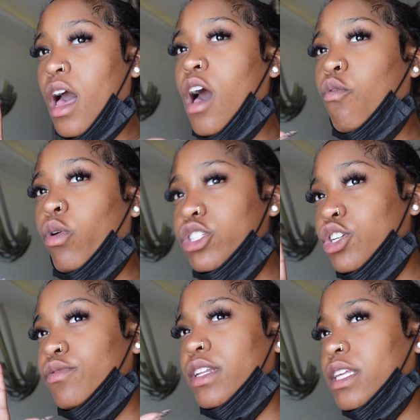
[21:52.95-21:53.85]
of what
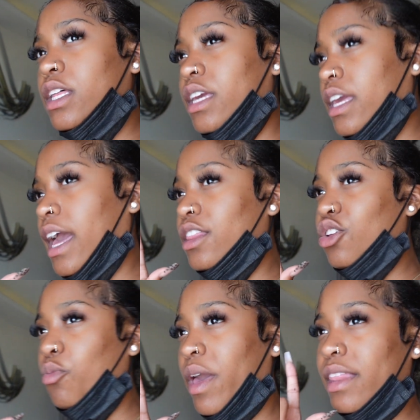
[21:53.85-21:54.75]
you're really looking at
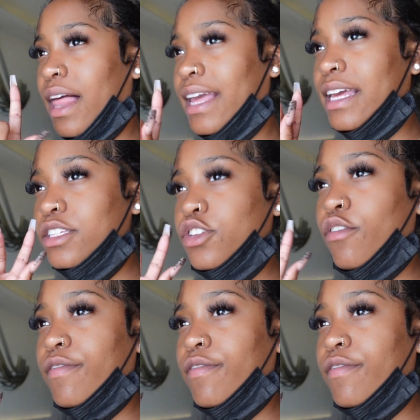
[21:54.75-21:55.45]
the way like it's so